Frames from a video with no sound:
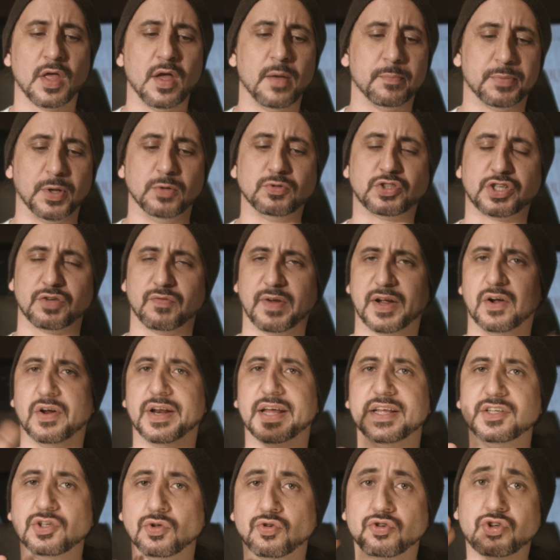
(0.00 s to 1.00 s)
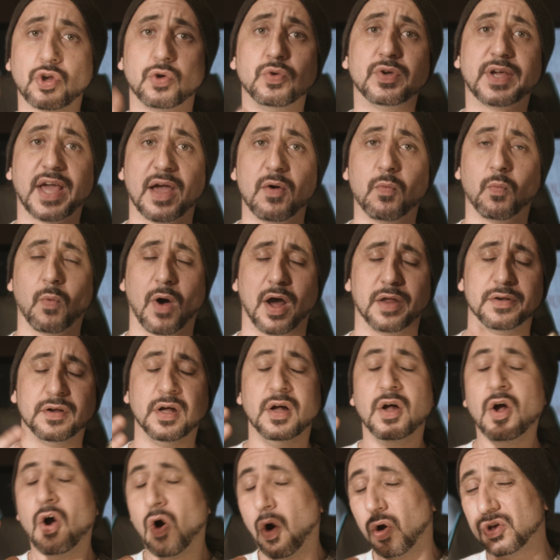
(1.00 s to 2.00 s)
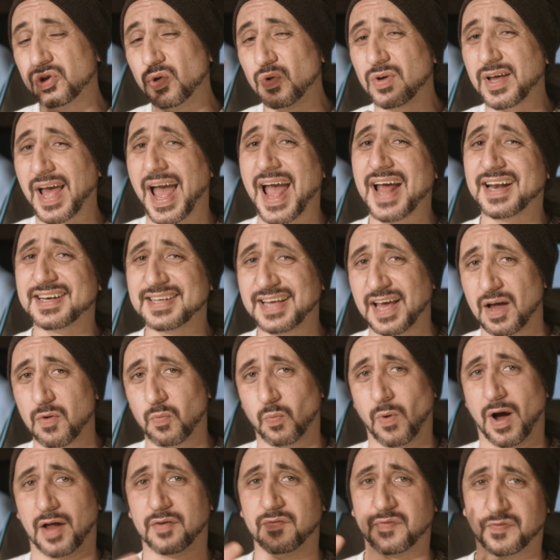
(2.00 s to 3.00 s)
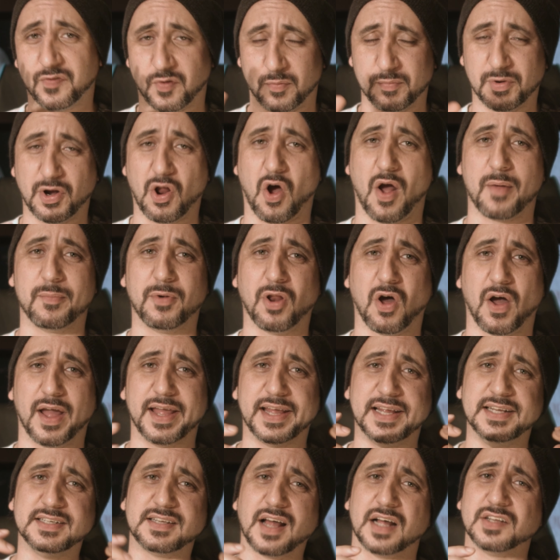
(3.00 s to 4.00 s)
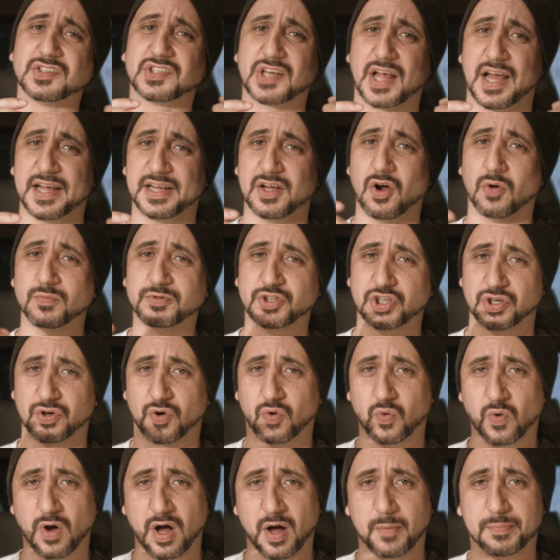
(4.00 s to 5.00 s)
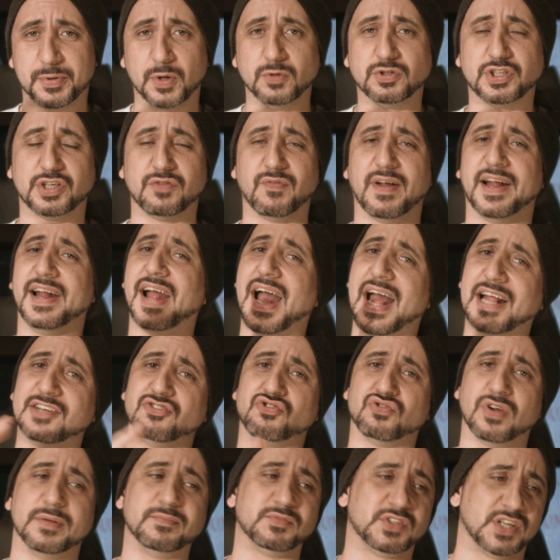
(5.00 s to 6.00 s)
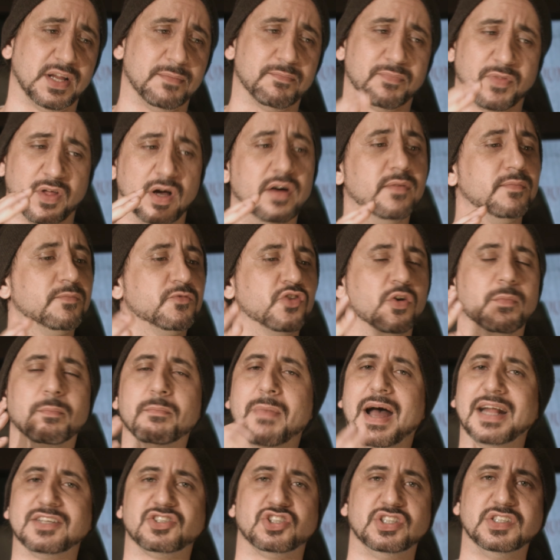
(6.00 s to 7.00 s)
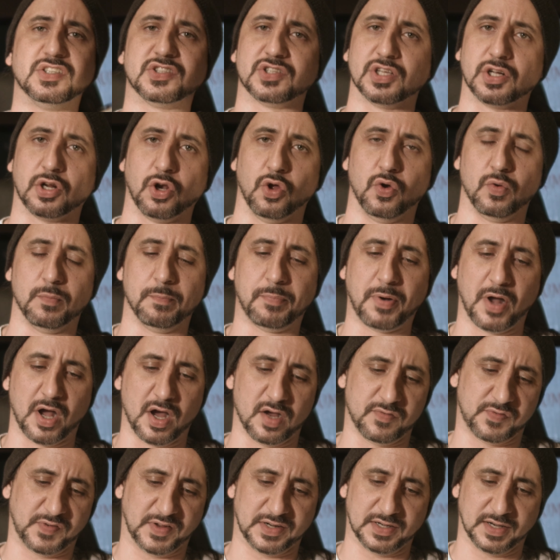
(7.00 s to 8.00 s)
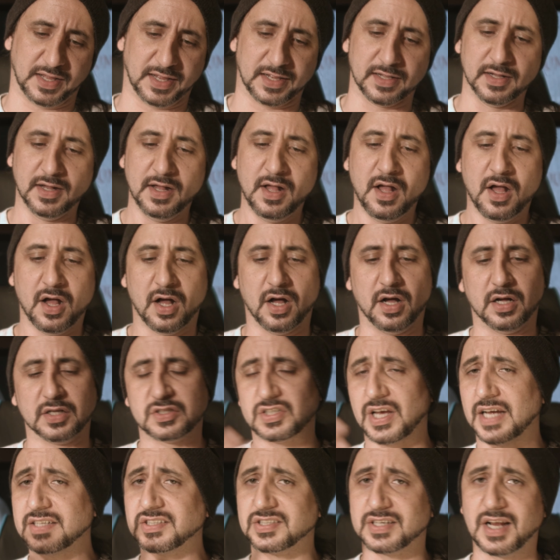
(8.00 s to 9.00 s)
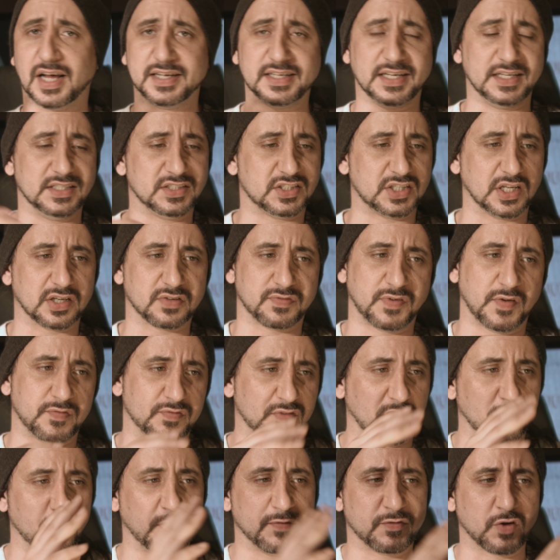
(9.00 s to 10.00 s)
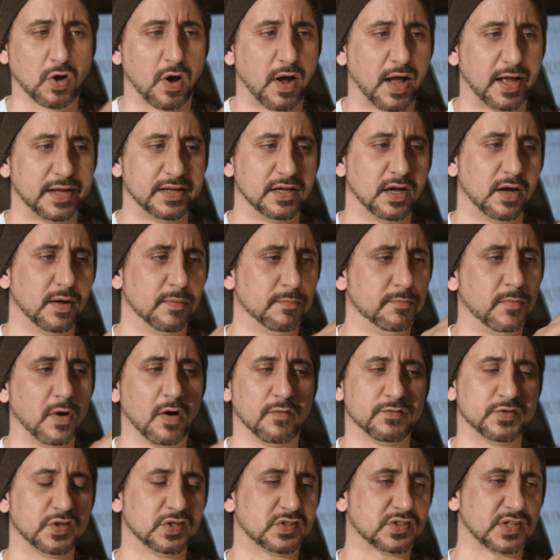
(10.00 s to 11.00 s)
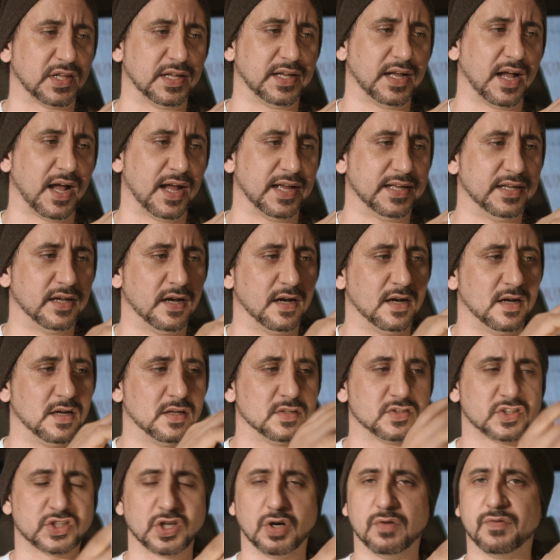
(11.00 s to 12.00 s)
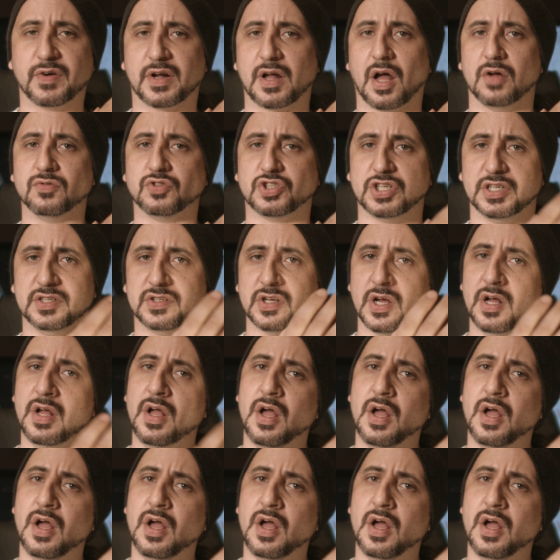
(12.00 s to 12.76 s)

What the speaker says: beauty ring on it. You do get one, or you can get one from Limelight. He does a optional beauty ring and drip tip that matches the Gloom perfectly. It takes an 18650. We've got a obviously a silver coated